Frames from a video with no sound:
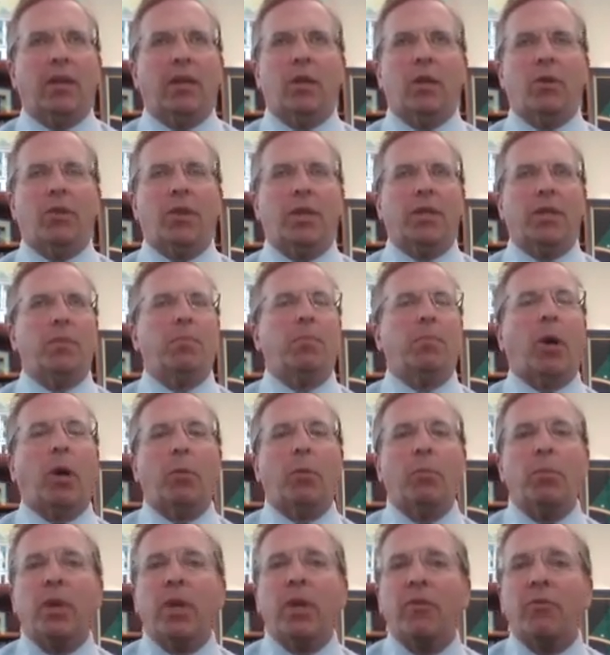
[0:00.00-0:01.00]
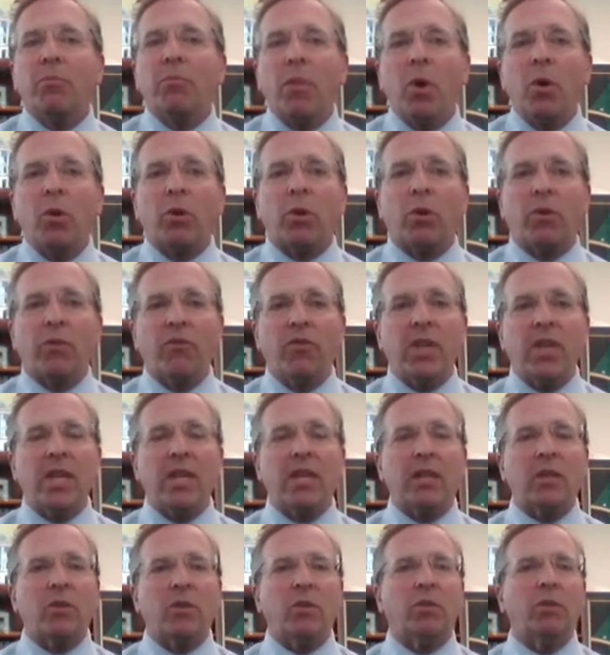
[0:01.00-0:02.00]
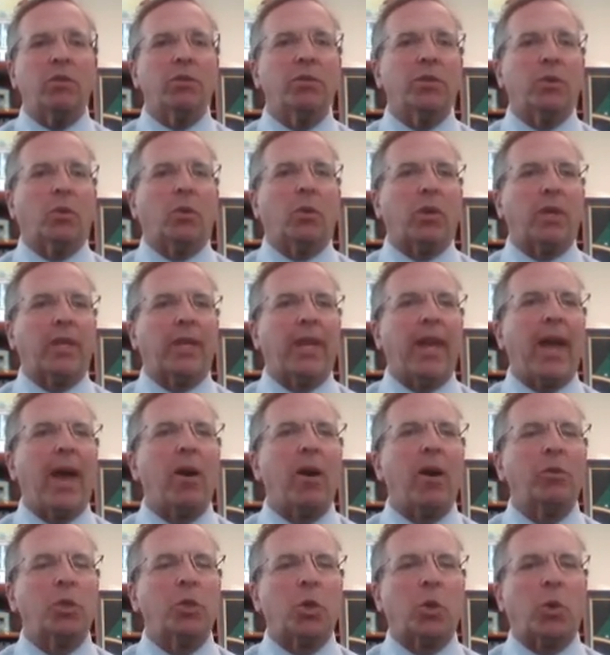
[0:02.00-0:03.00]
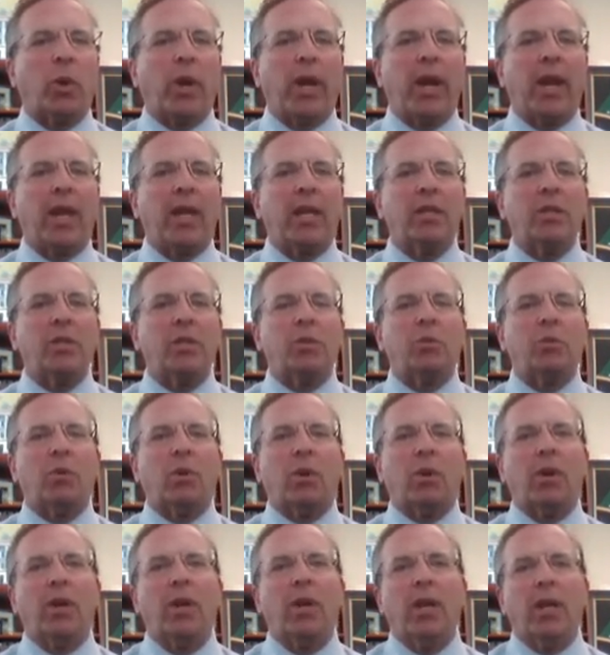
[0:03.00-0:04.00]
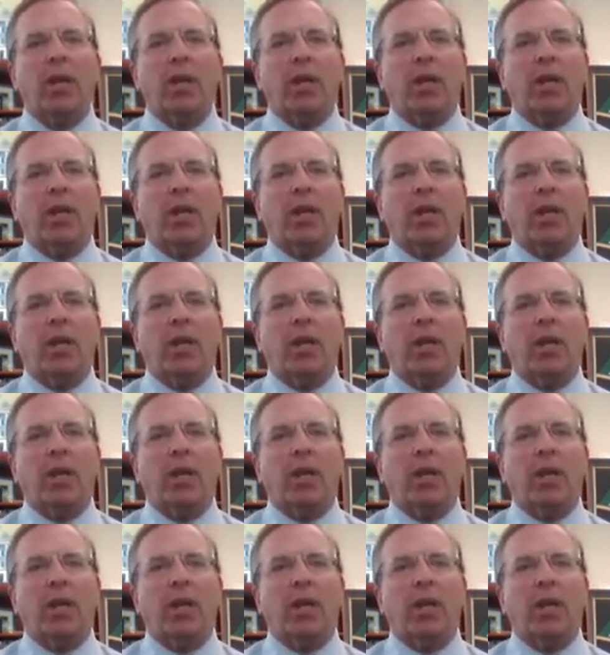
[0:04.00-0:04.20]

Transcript: you know, the Department of Motor Vehicles or Caltrans or